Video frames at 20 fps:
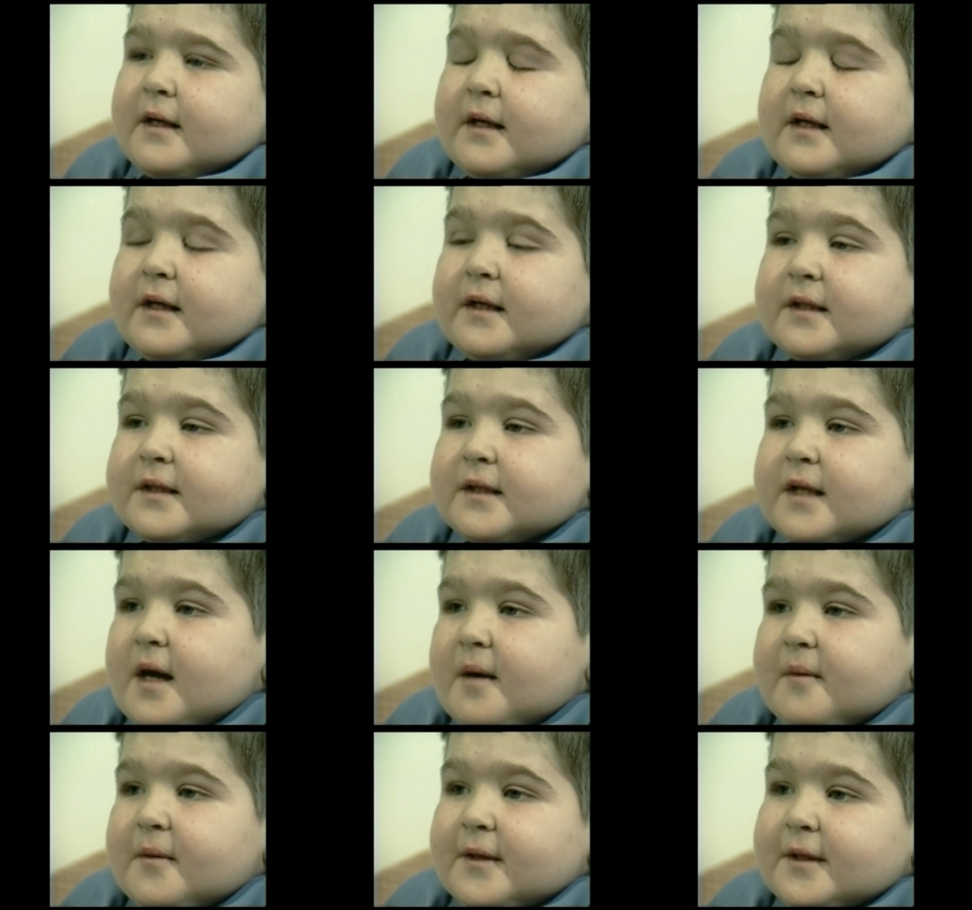his
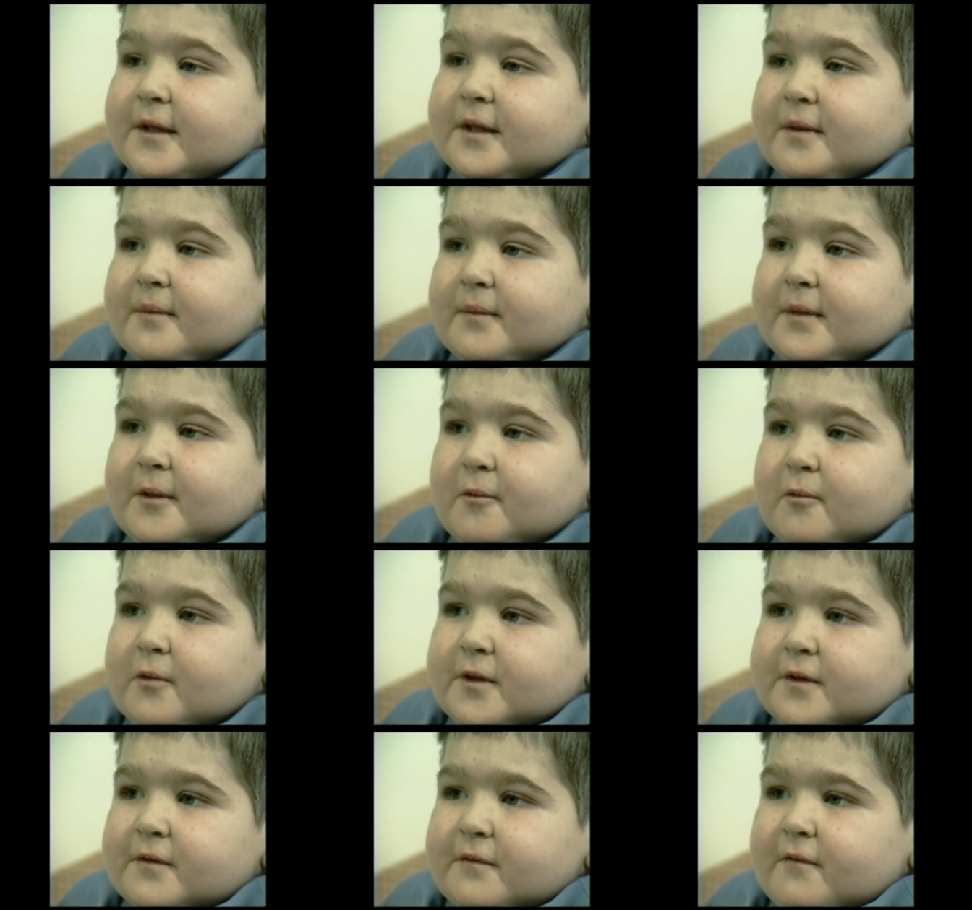coming to me
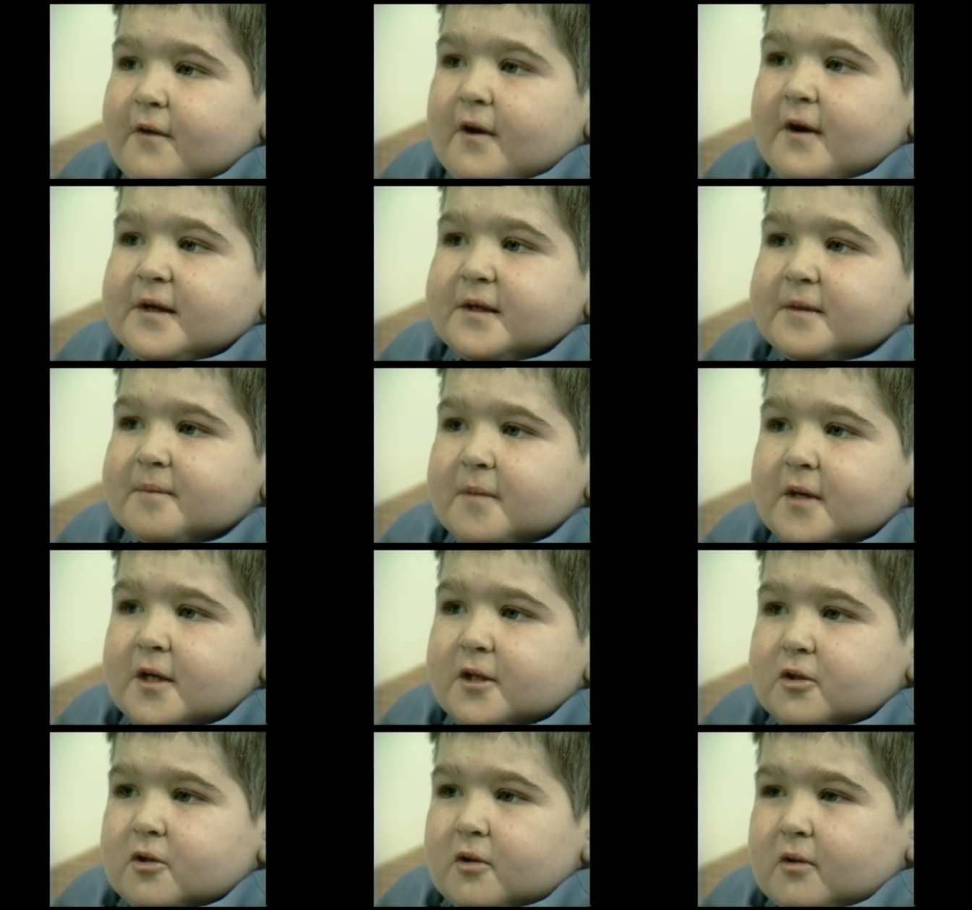was very
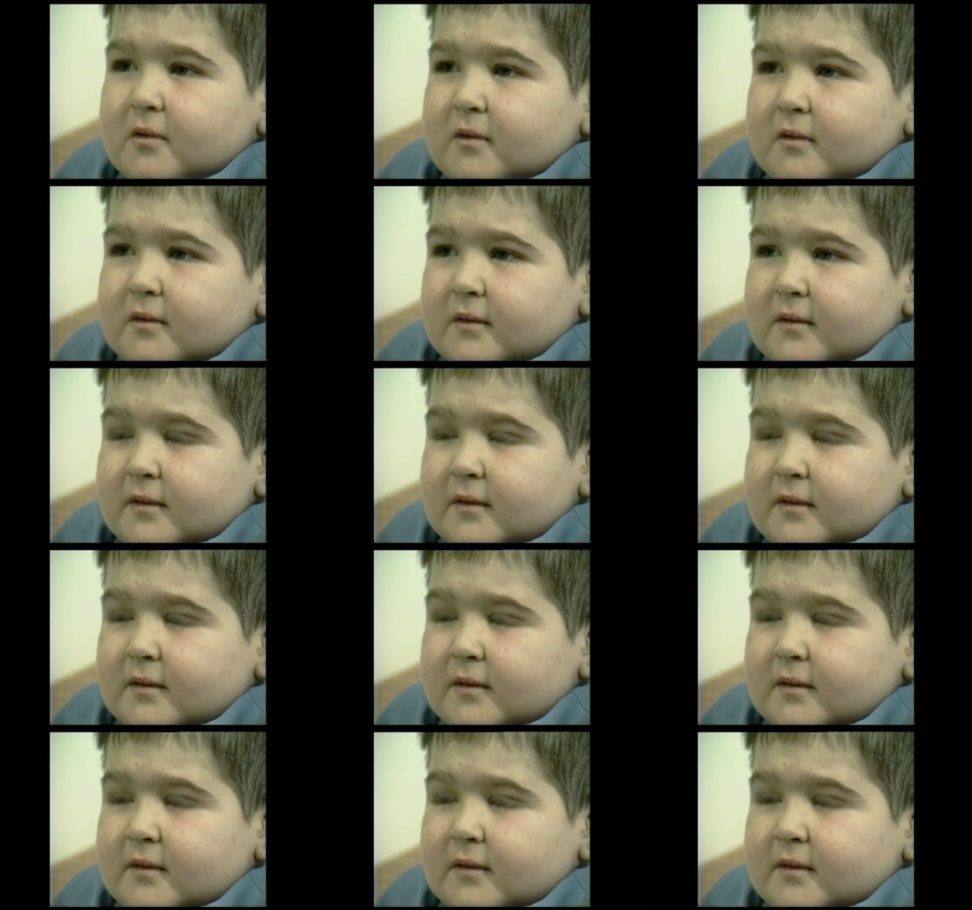special.